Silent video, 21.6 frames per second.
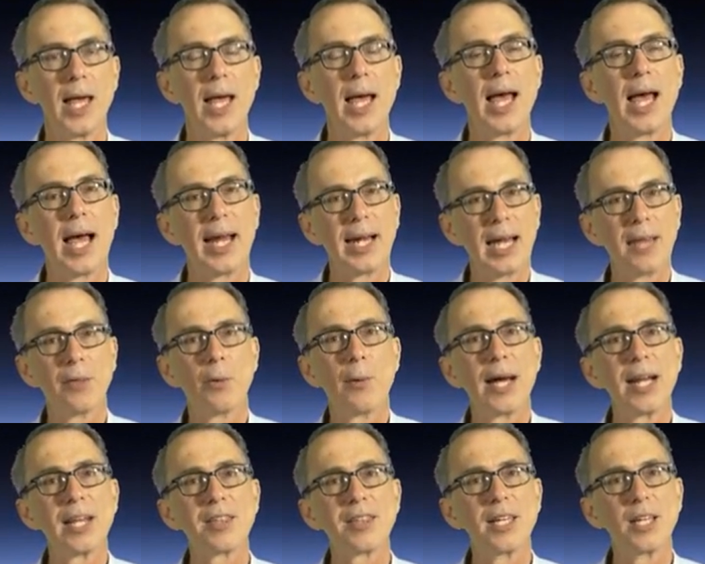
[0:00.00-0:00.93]
Another
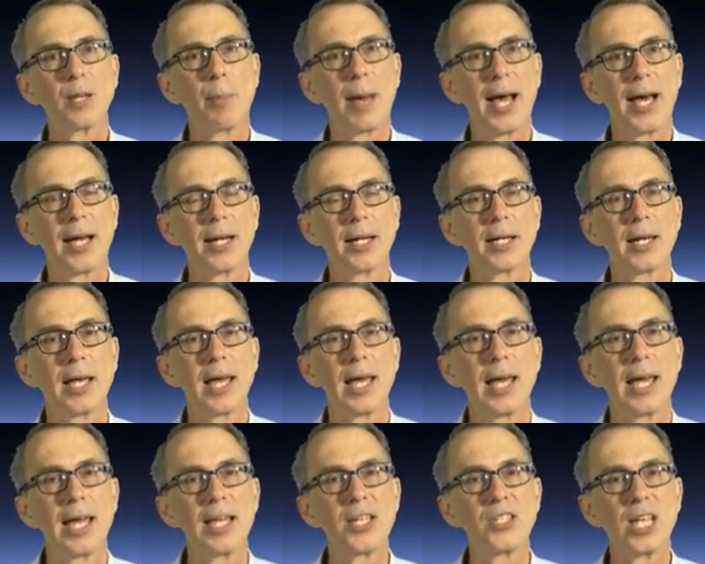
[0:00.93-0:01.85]
way to think about it
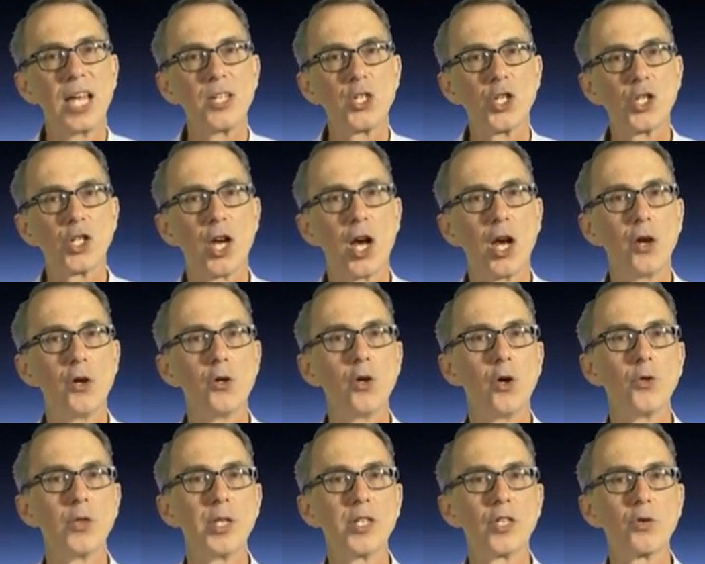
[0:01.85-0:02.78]
is as shown
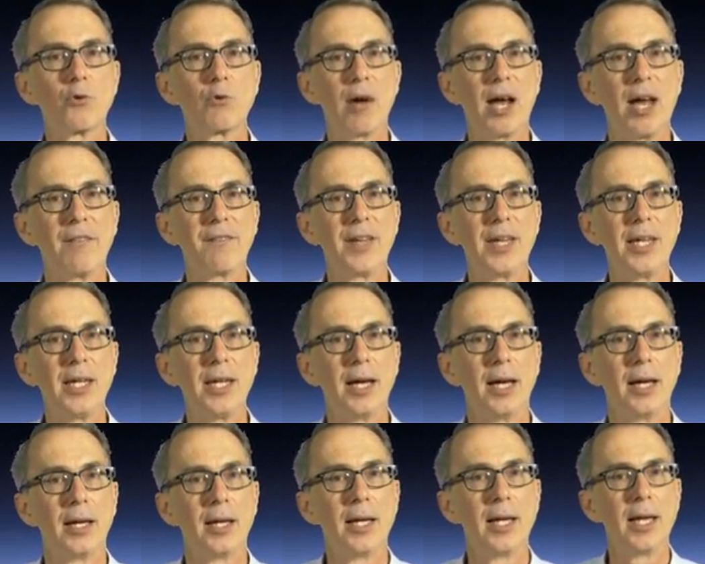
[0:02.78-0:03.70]
on this graph
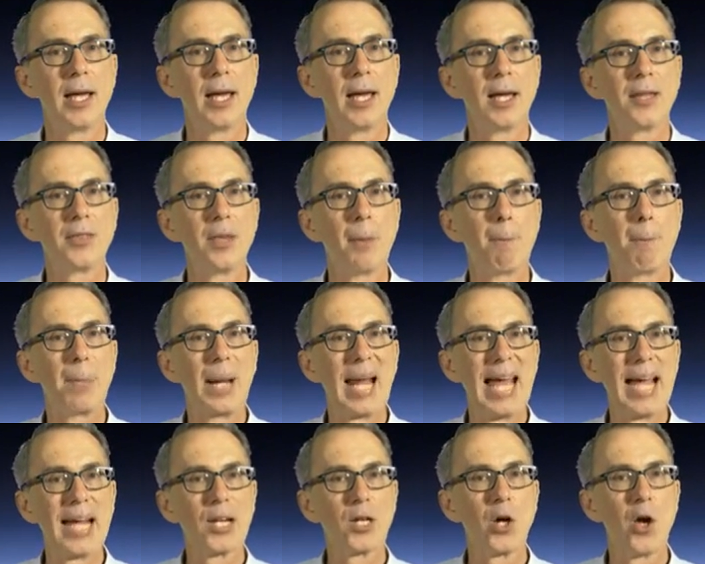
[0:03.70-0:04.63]
here. The
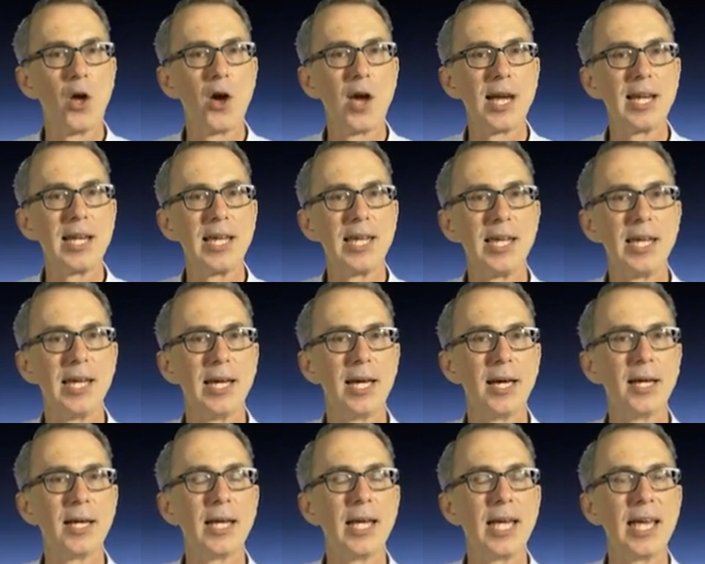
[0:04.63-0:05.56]
black line
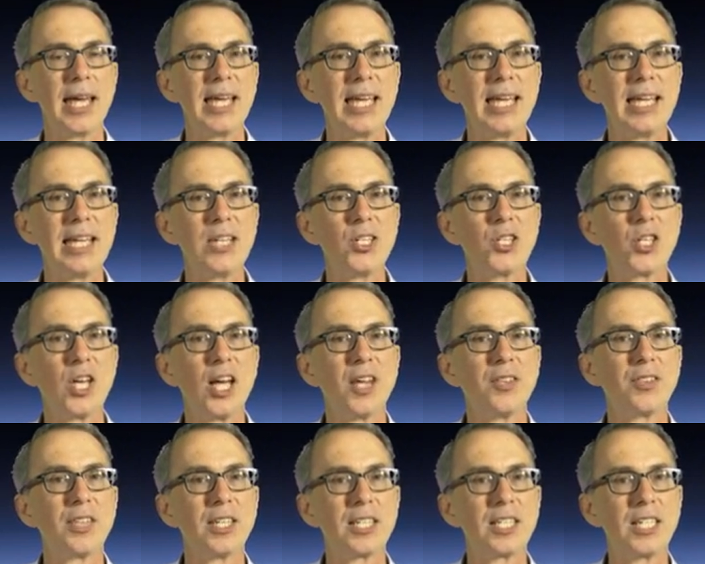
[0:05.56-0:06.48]
here
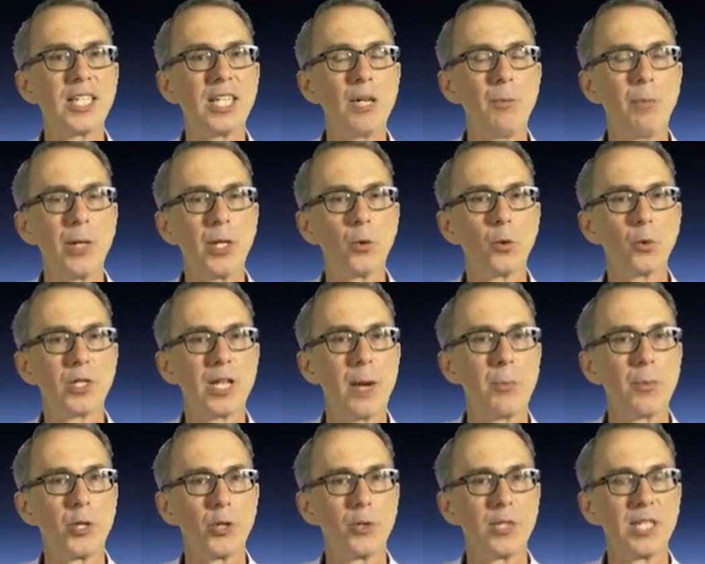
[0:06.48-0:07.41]
is the typical
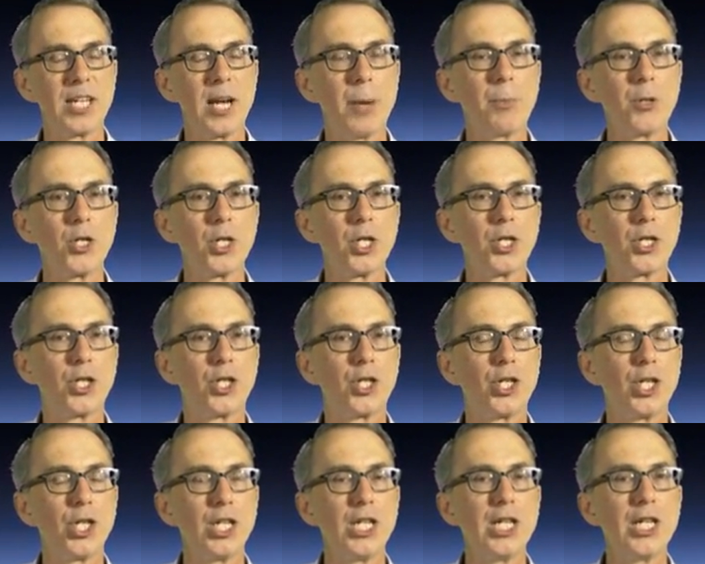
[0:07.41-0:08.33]
temperature, and temperature
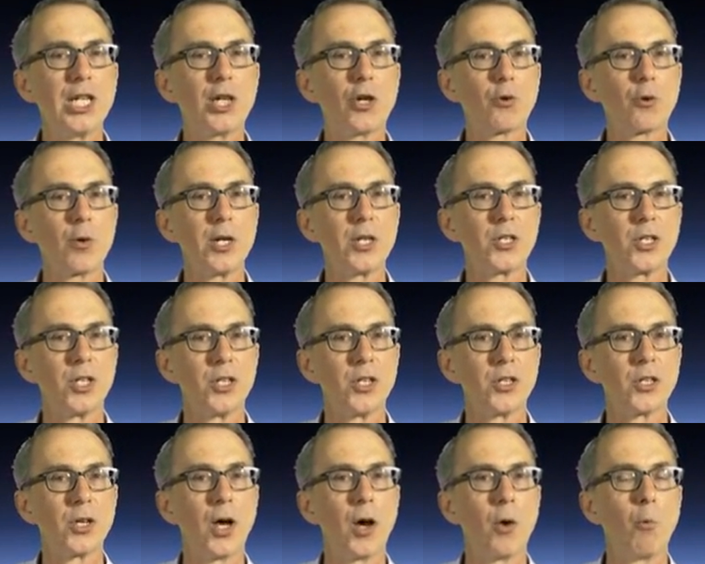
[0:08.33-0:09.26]

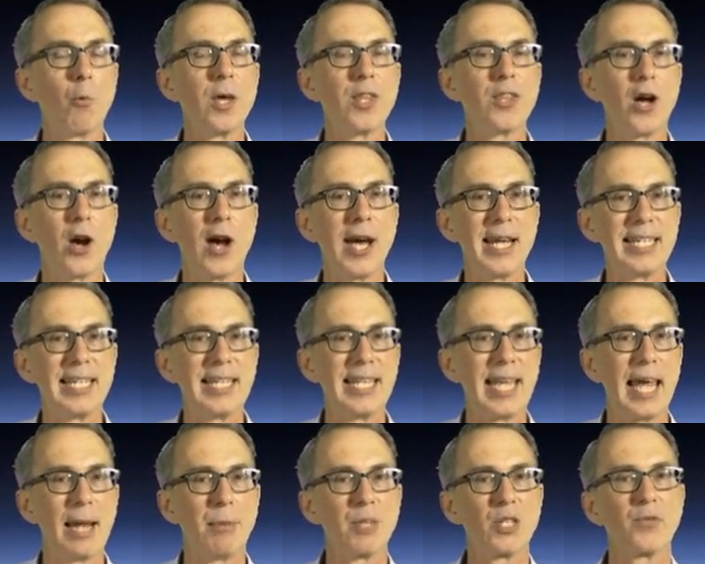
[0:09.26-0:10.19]
decreases with height in
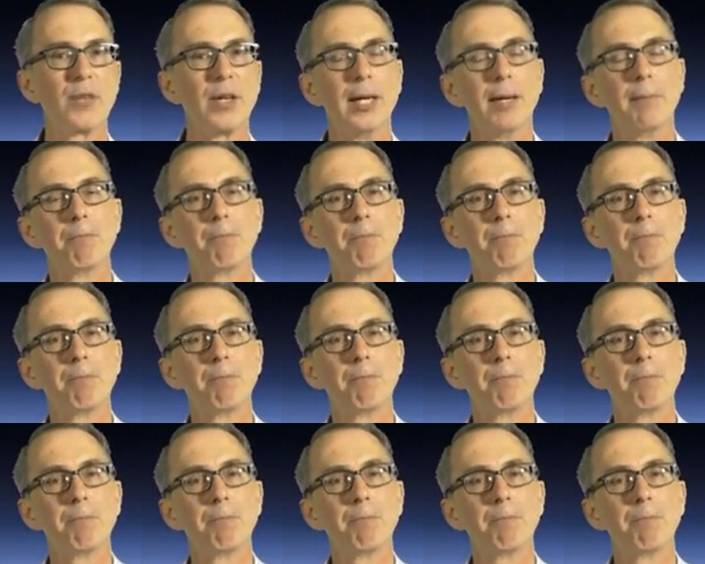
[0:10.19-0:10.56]
the atmosphere.